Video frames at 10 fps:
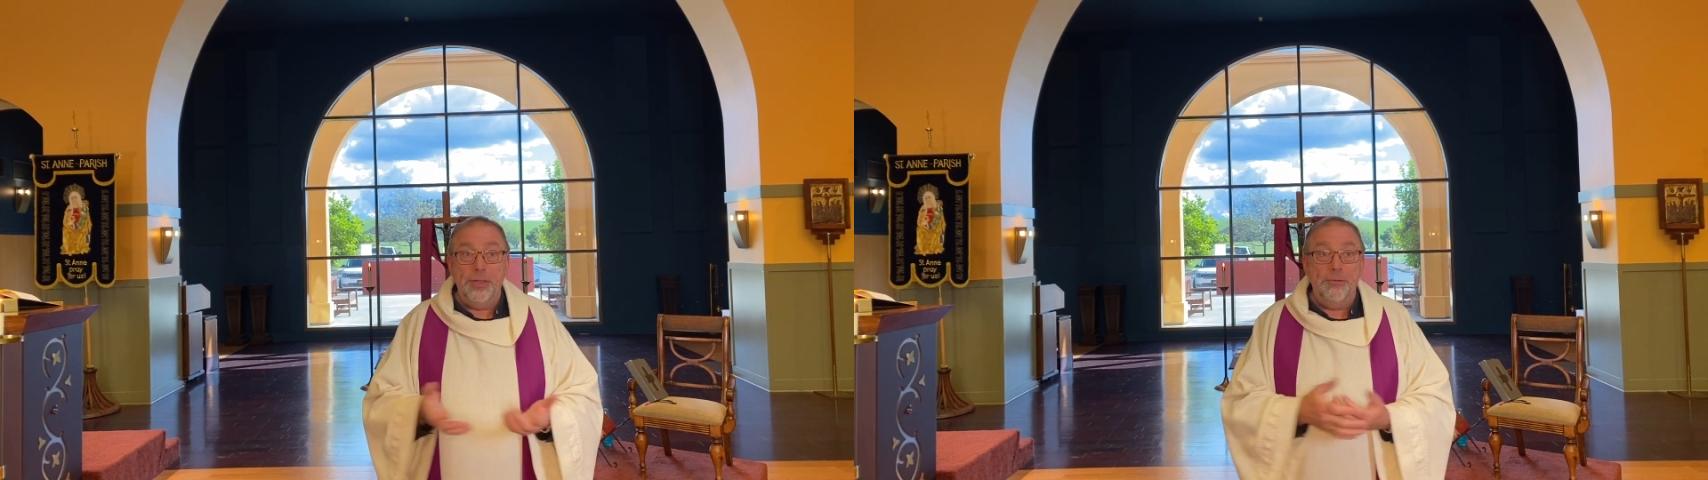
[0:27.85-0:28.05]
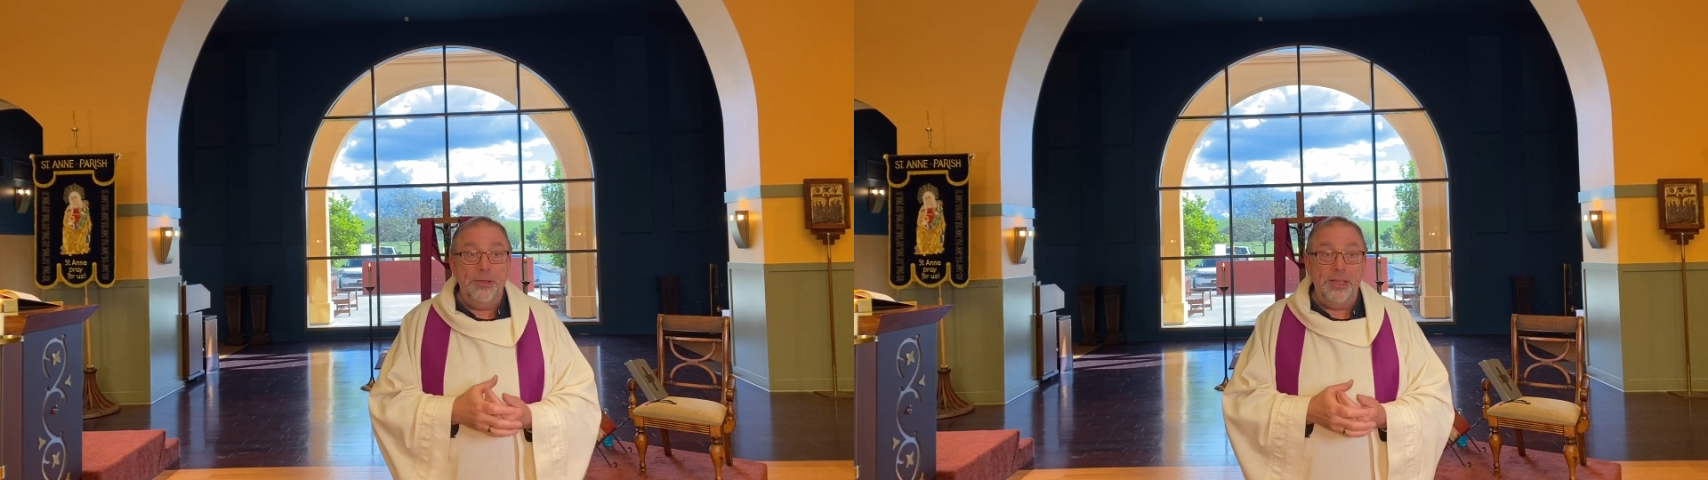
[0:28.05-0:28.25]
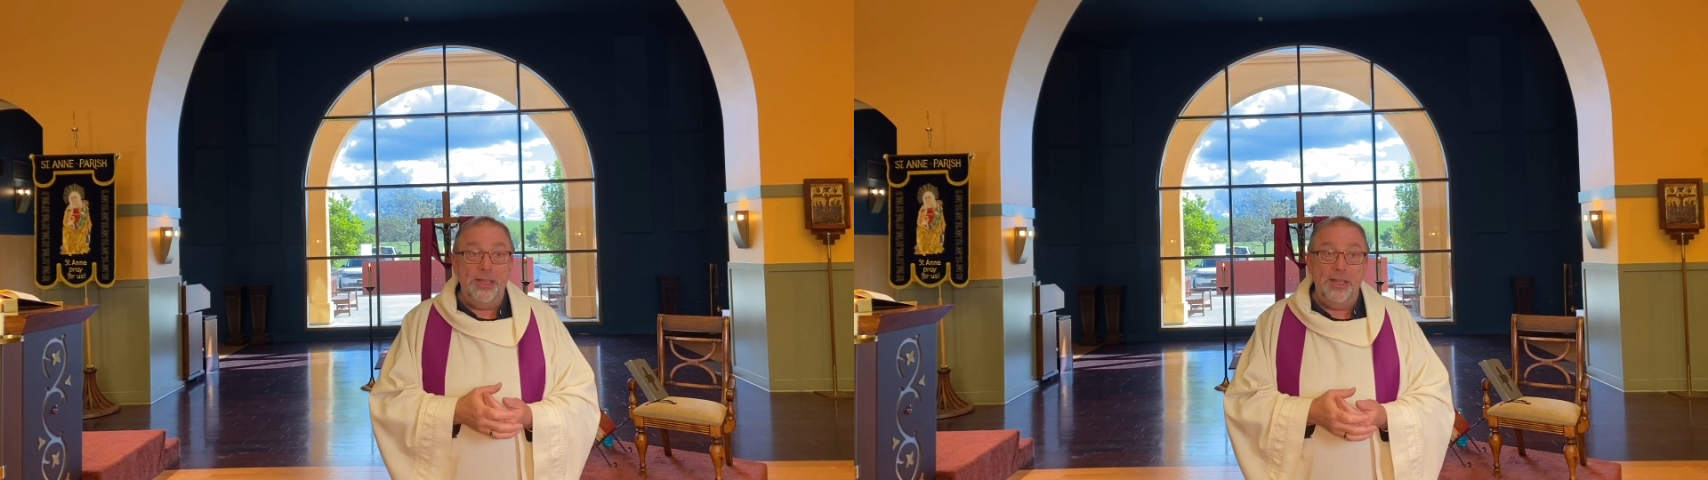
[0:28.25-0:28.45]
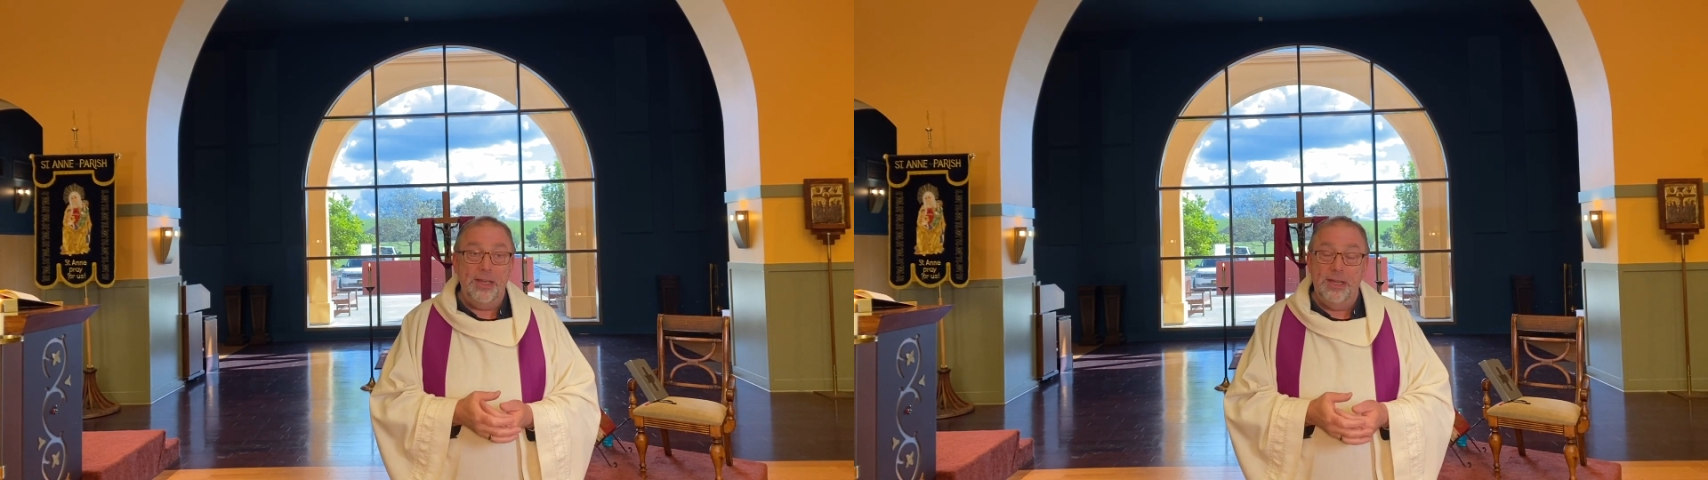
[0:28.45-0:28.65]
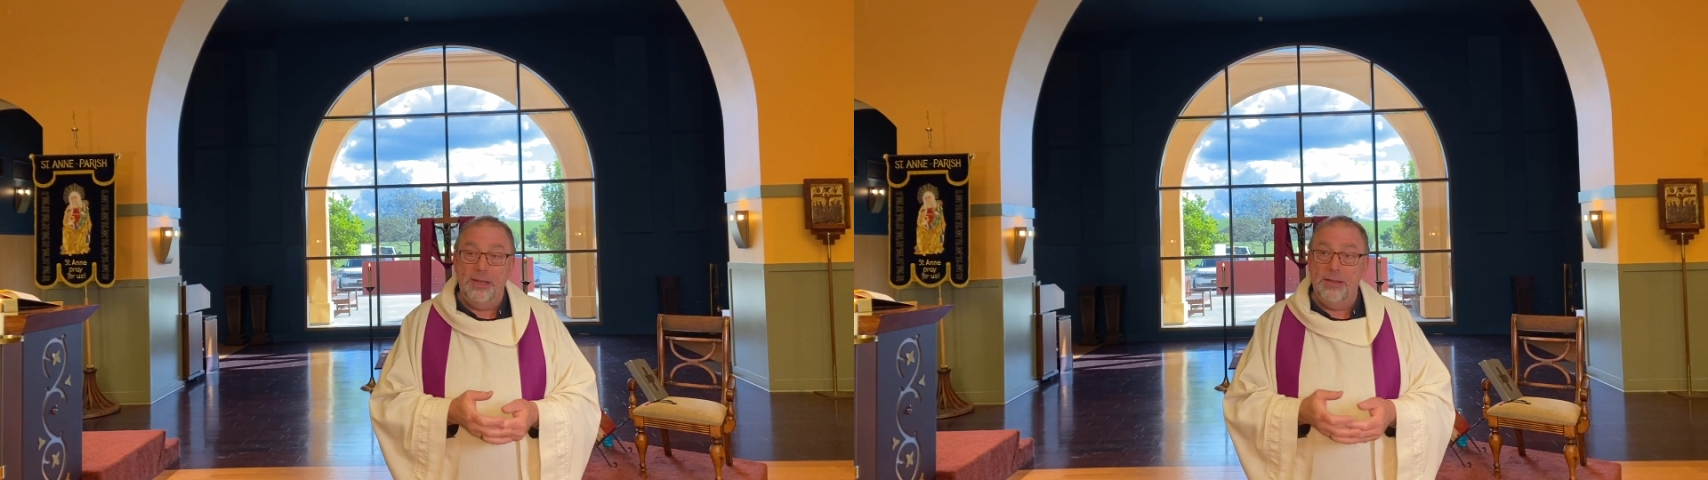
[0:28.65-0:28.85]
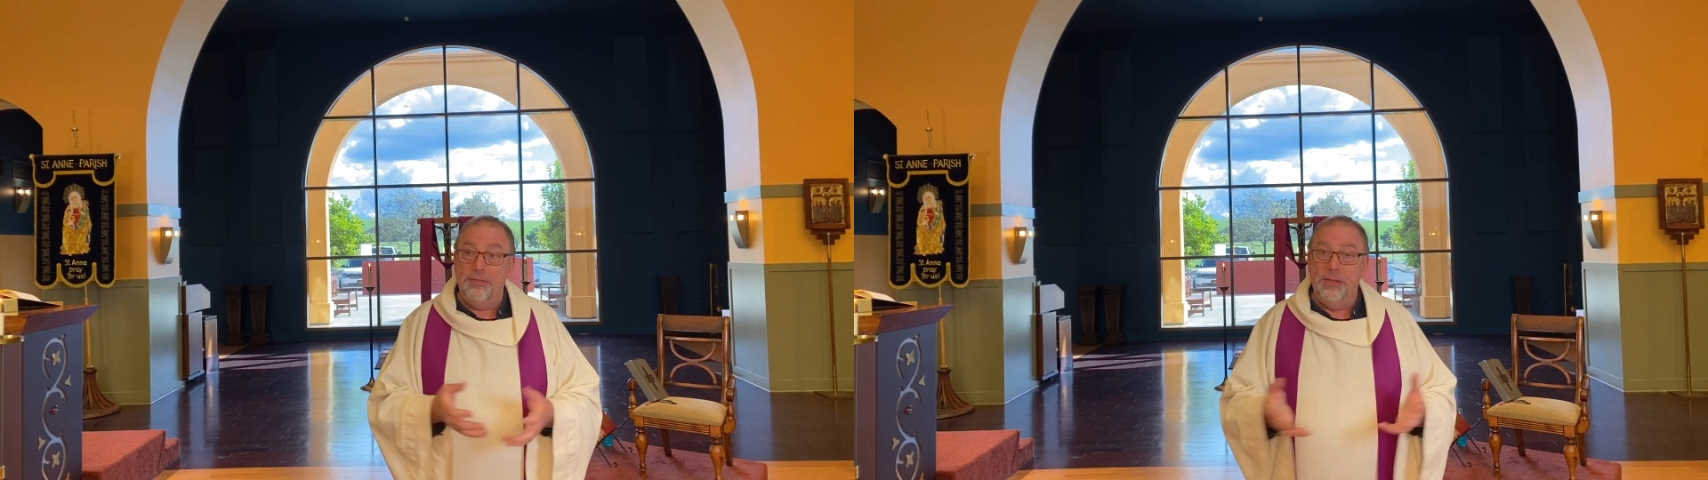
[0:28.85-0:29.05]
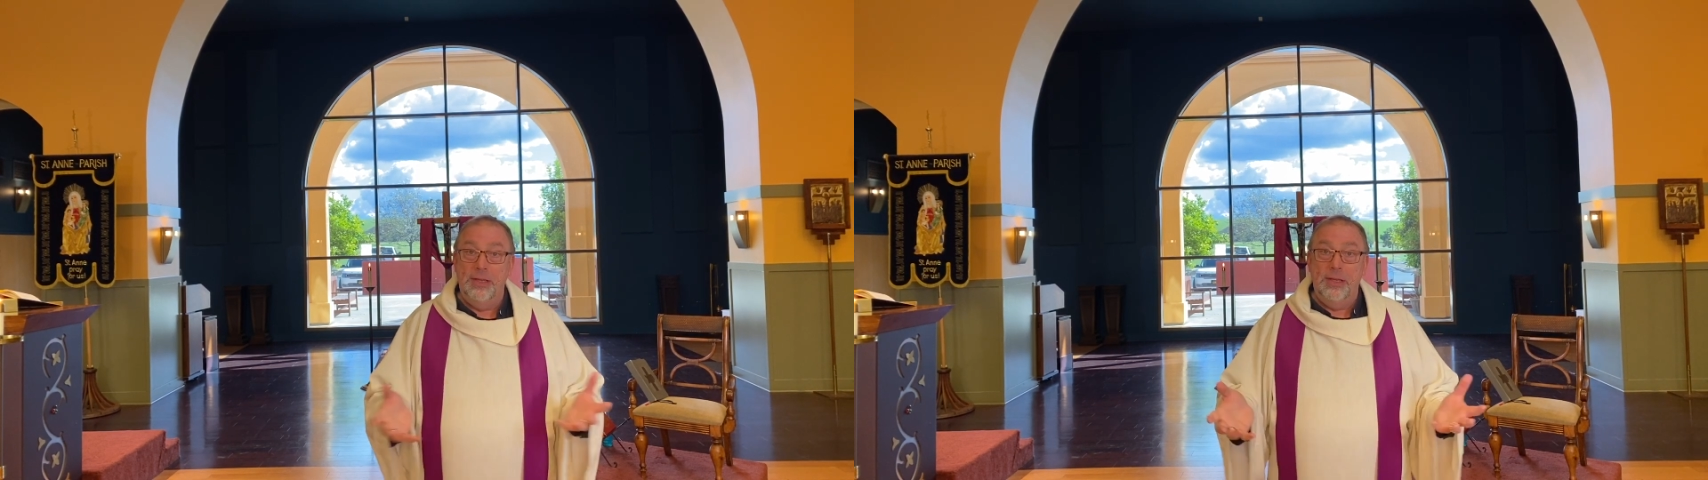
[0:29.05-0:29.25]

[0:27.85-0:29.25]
that we can kind of